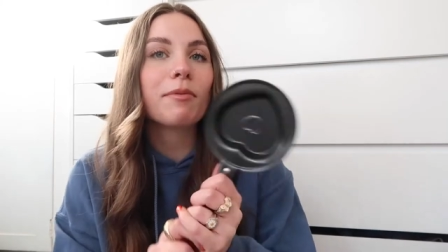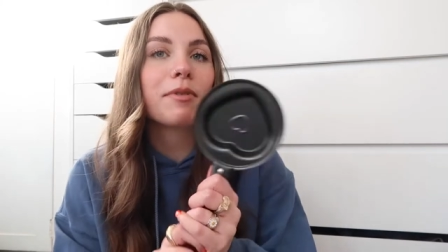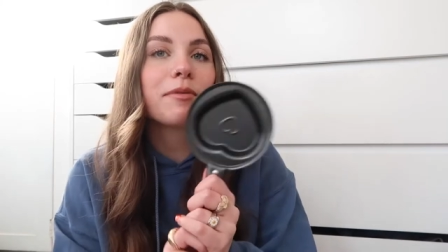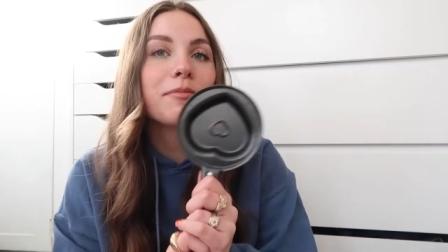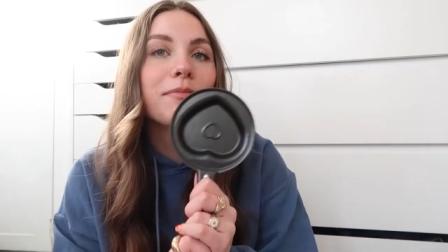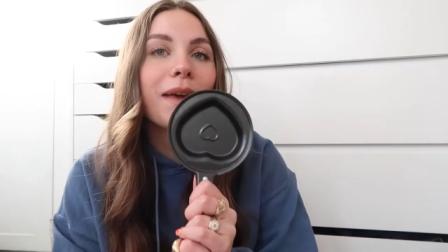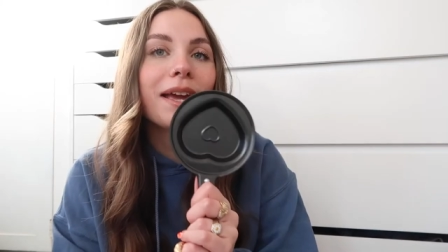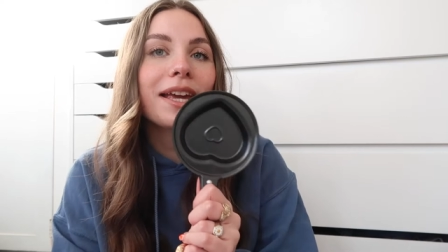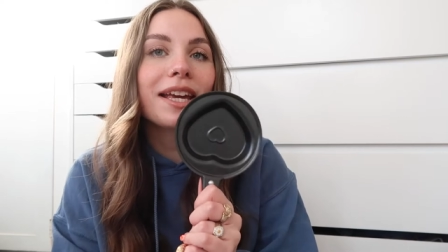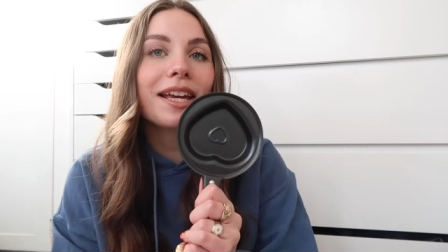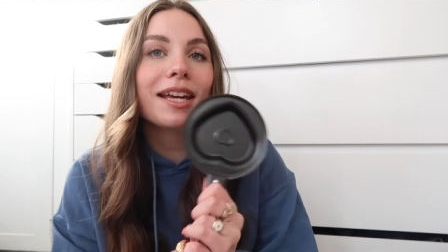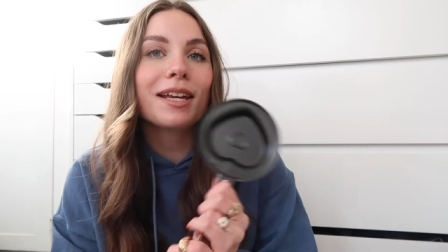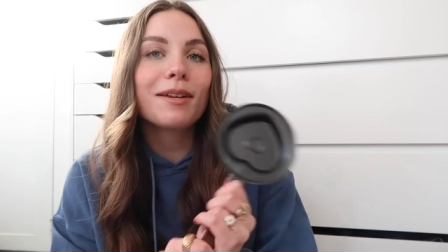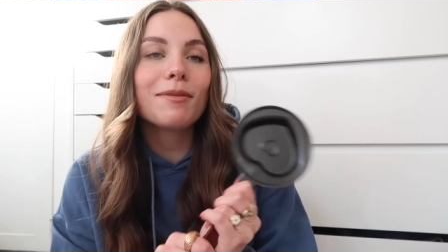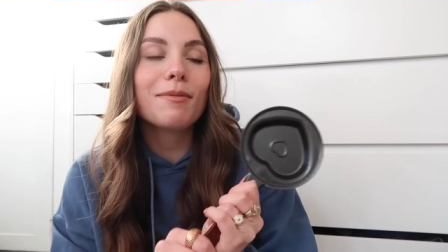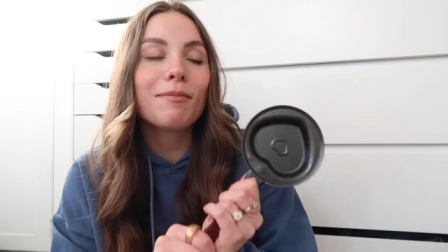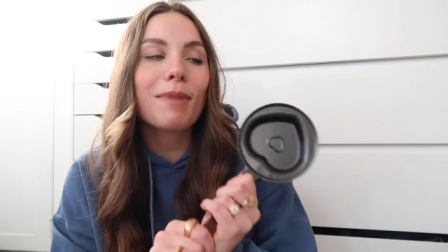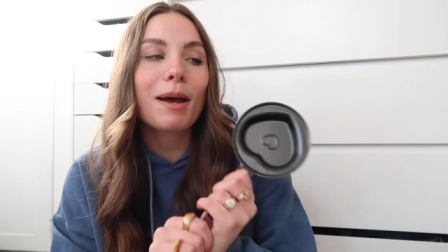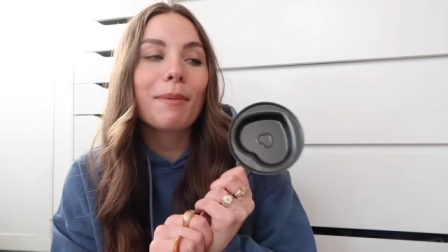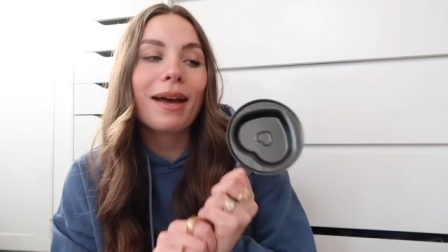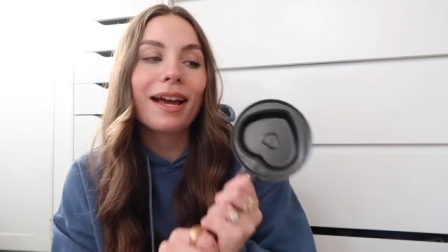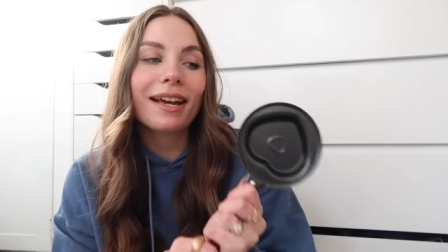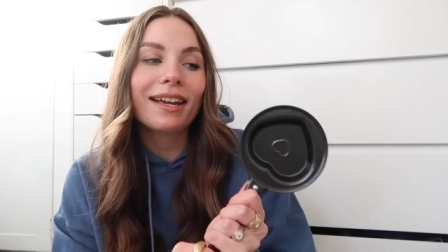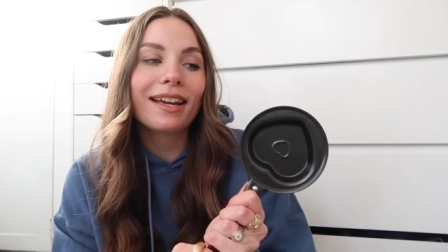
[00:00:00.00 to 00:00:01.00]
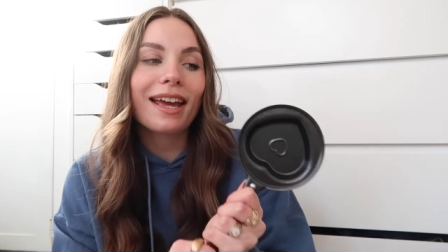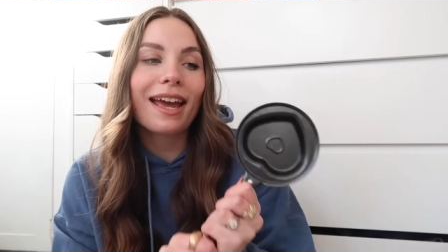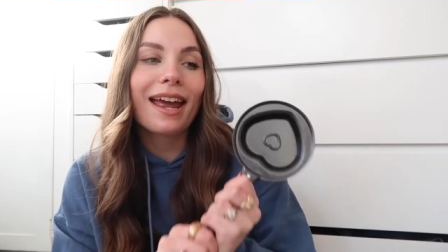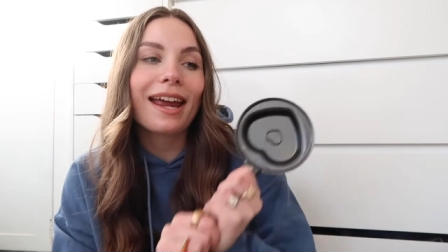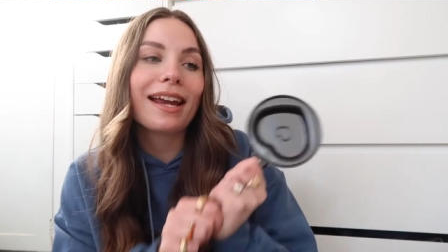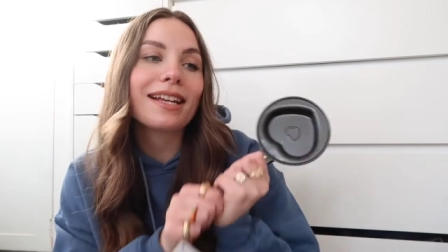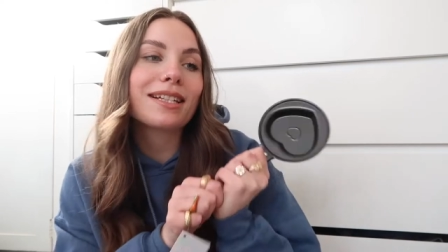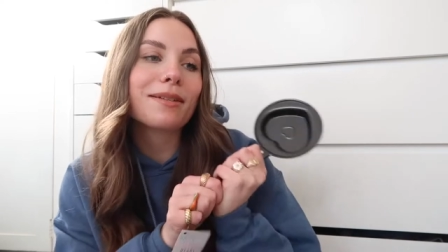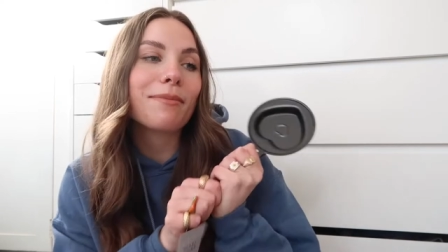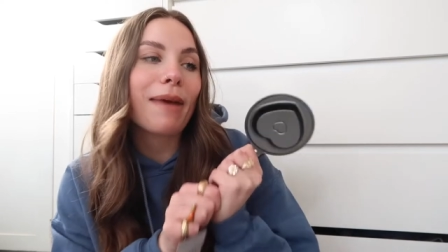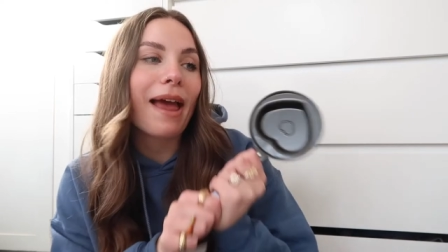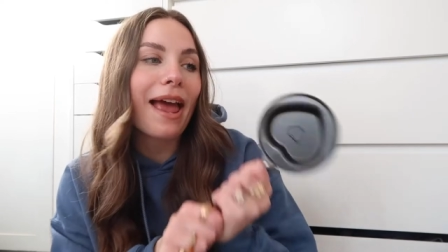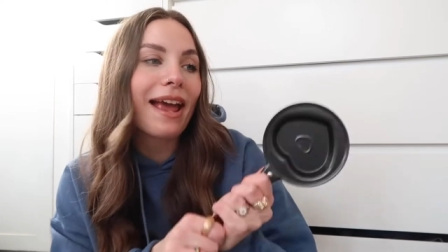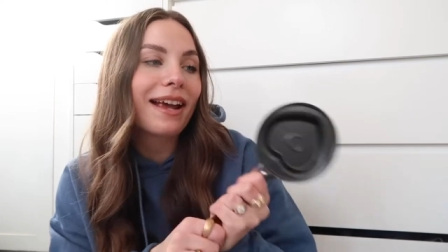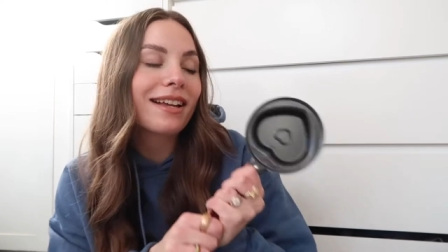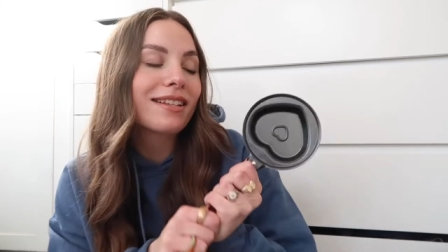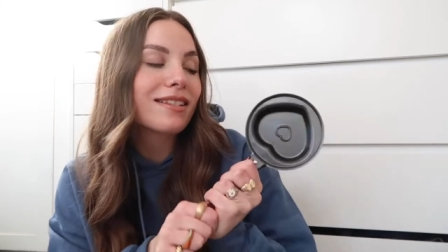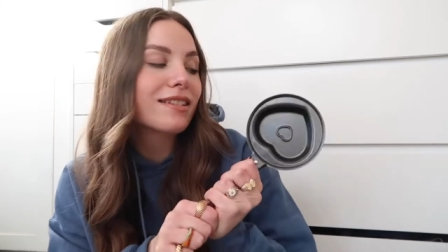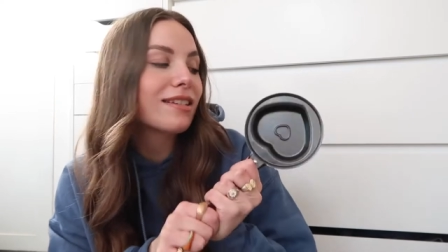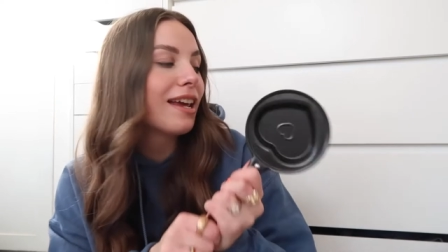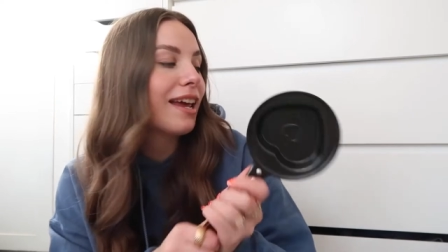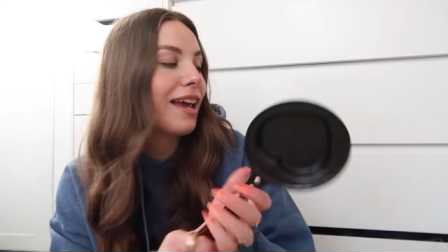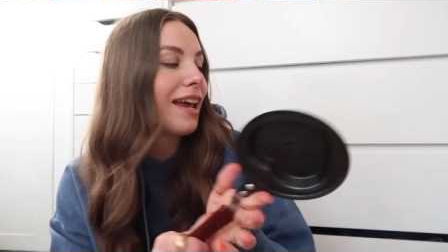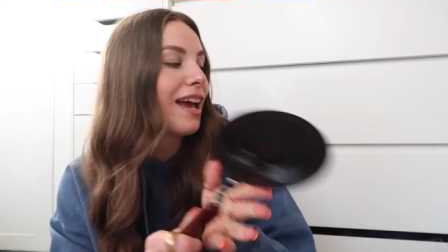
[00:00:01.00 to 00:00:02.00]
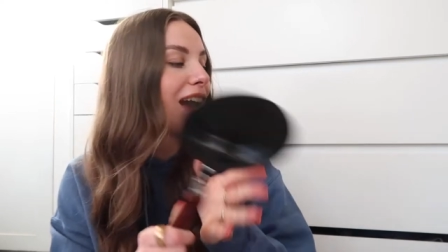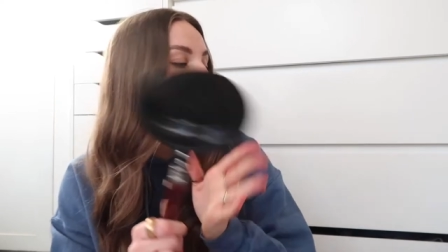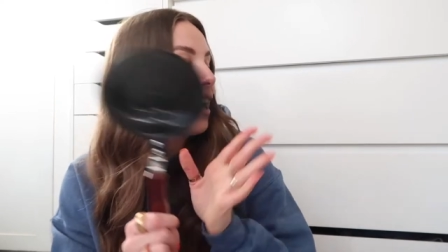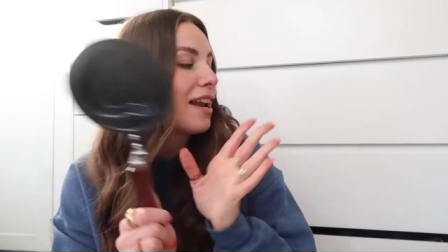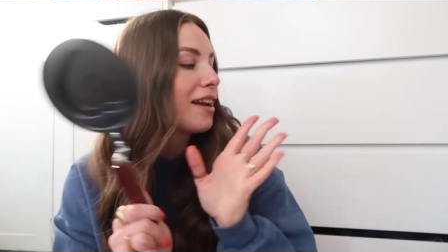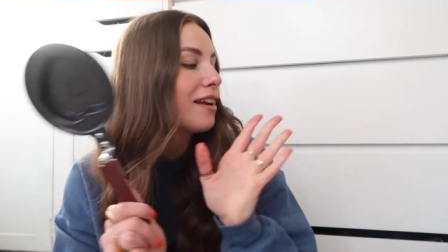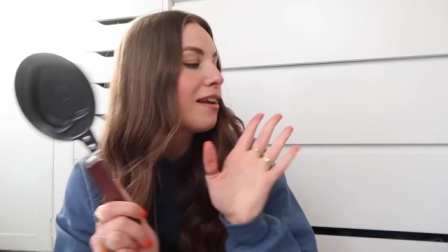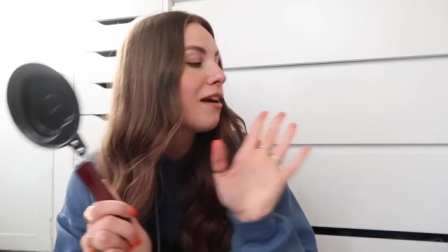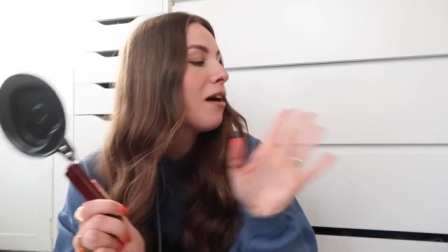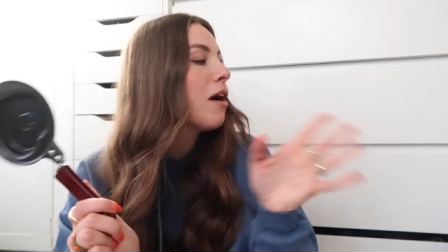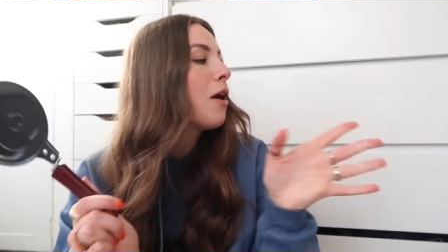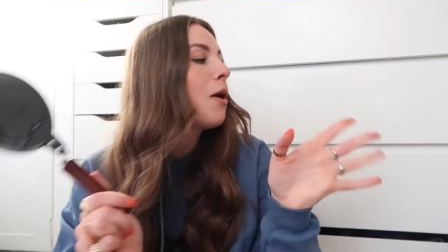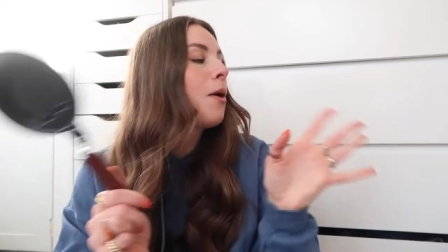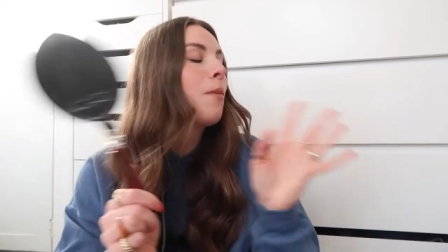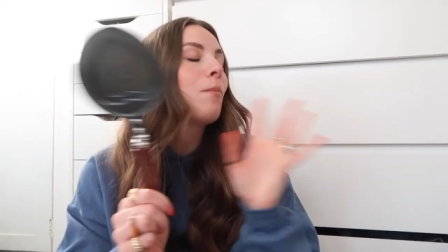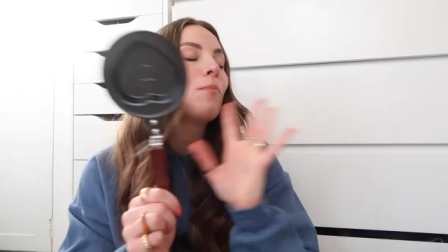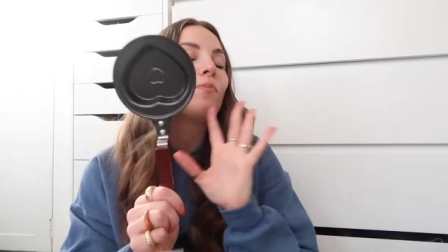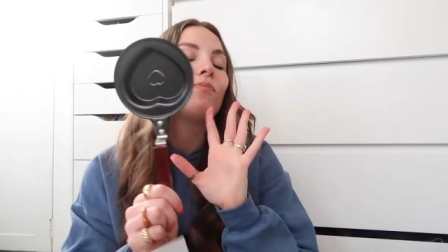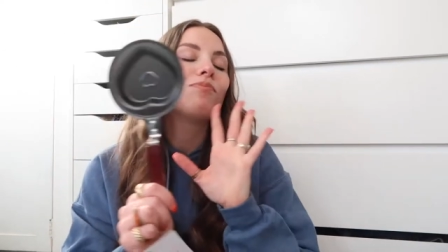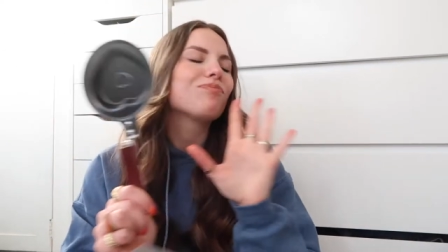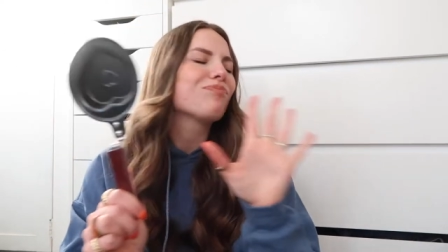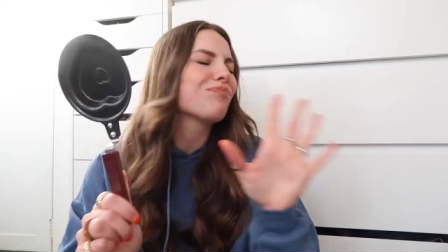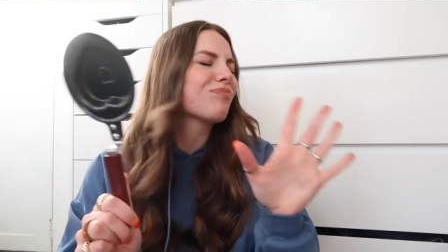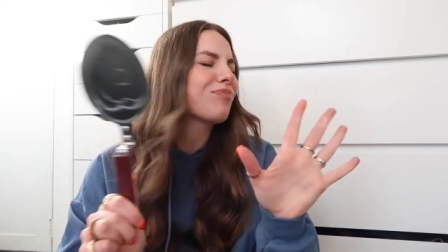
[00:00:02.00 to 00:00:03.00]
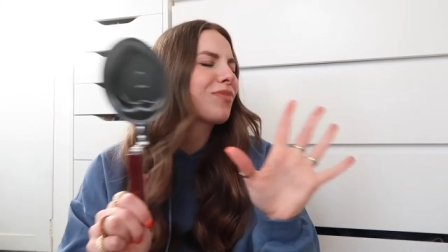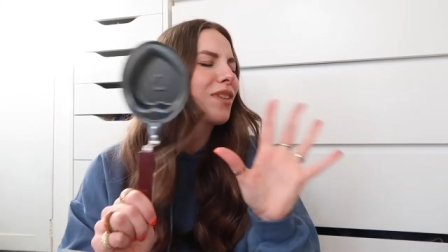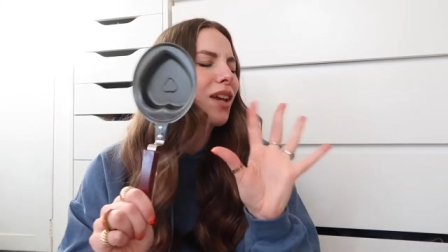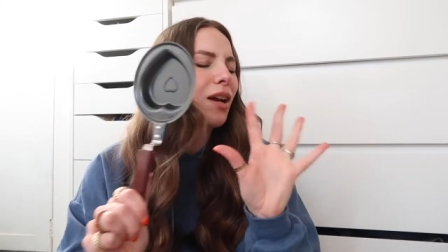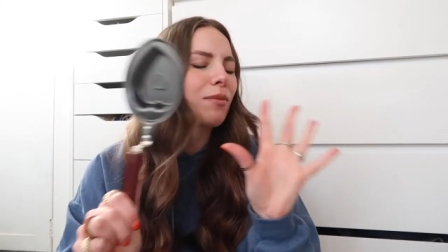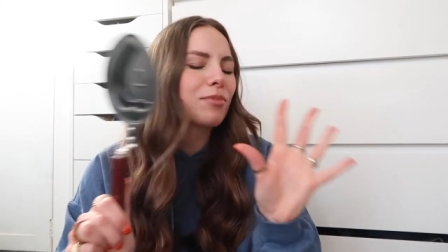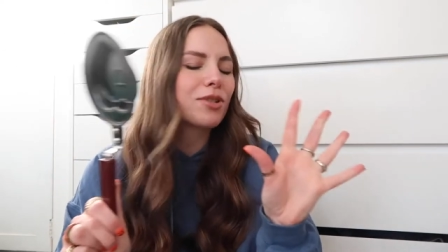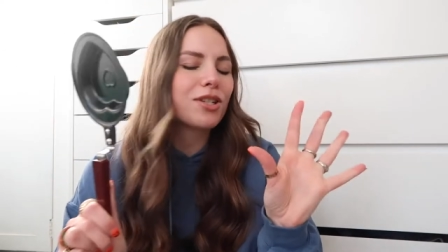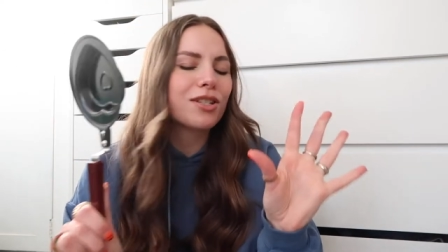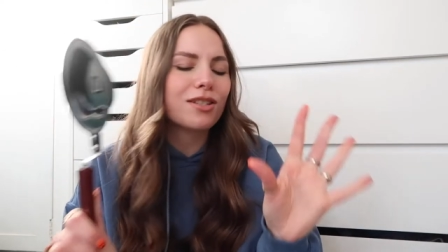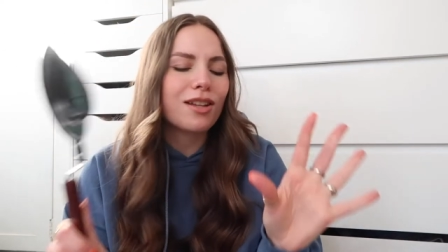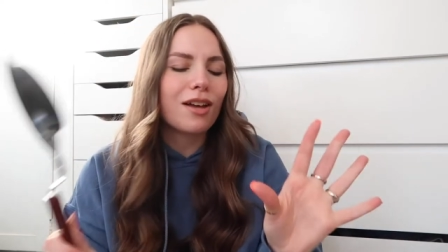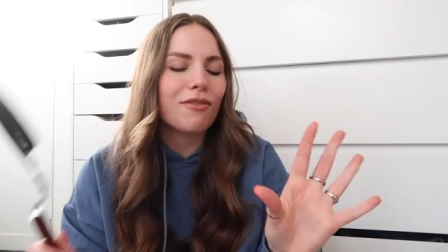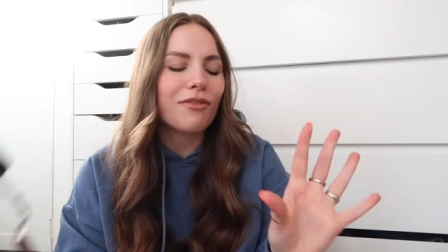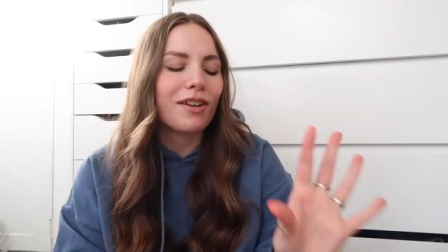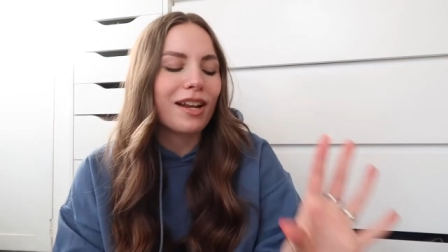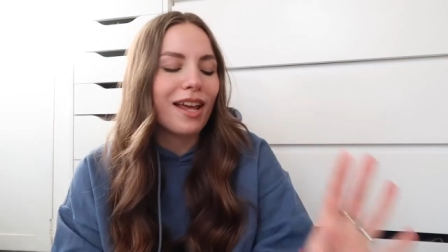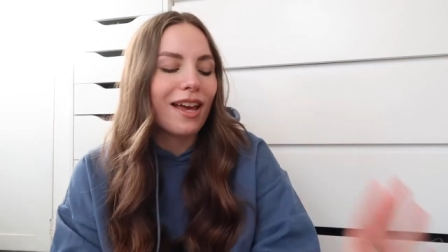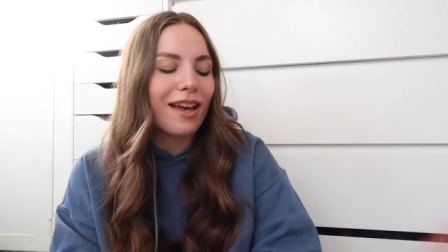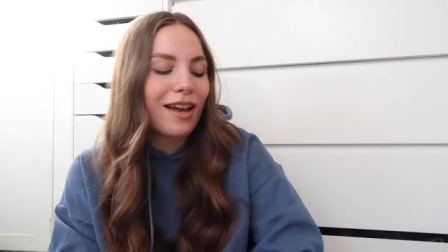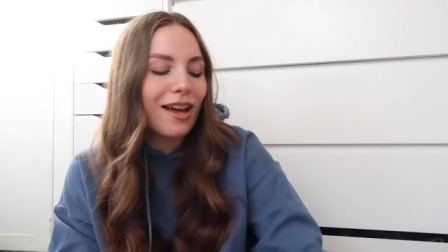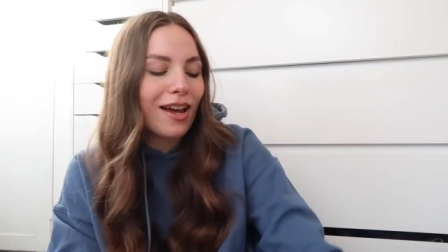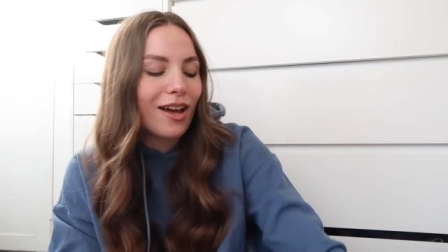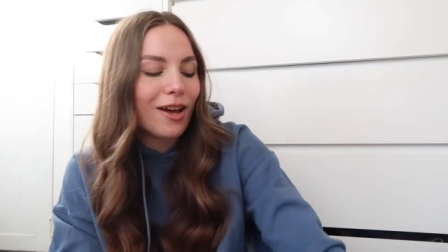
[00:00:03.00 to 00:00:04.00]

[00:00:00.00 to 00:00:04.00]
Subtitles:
I've been making my pancakes, my eggs in here, and I'm just loving it.